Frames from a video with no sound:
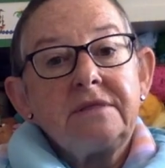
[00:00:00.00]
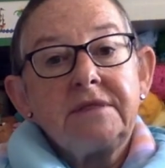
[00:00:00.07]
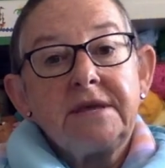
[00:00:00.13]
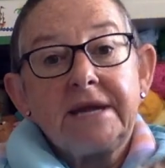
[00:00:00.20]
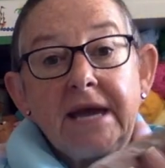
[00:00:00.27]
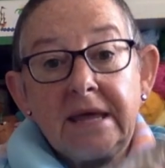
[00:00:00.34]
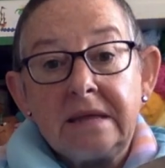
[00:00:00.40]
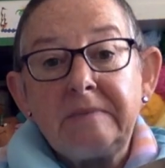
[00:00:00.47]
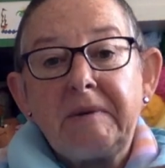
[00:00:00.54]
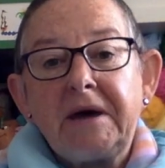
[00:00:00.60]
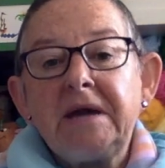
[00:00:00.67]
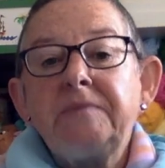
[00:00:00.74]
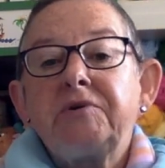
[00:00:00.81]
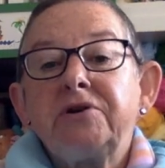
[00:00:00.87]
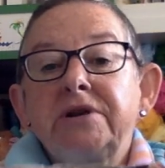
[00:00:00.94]
the
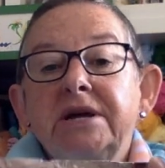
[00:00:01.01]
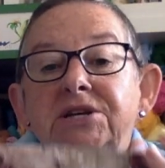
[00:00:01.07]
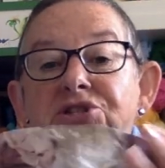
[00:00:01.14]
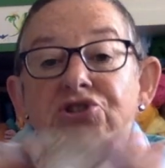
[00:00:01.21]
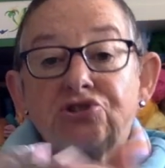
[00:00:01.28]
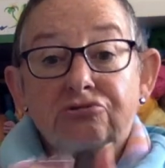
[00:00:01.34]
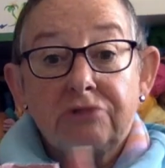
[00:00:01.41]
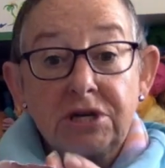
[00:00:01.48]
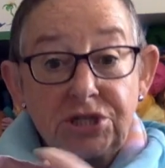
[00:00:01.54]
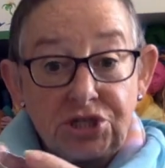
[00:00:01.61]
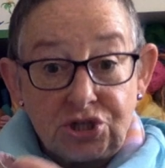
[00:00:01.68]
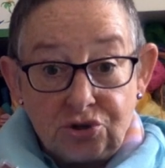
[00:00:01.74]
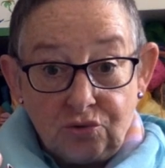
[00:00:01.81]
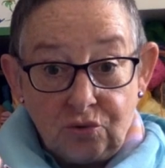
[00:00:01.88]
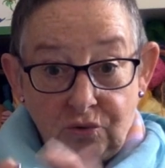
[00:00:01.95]
paper and they
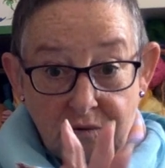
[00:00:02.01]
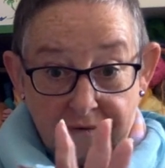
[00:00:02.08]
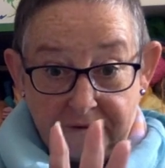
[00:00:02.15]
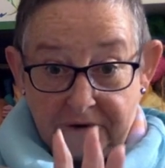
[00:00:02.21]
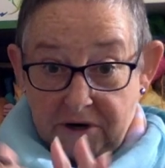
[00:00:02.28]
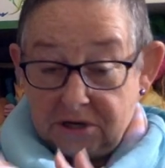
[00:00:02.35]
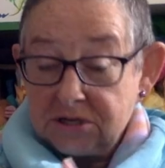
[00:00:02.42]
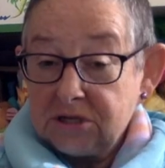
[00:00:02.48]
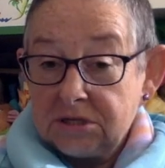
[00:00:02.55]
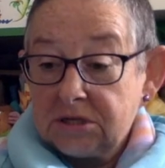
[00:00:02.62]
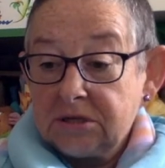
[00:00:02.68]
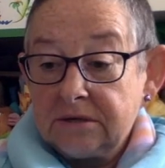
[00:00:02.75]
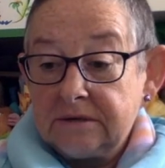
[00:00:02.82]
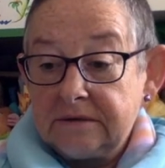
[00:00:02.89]
scrunch it all first.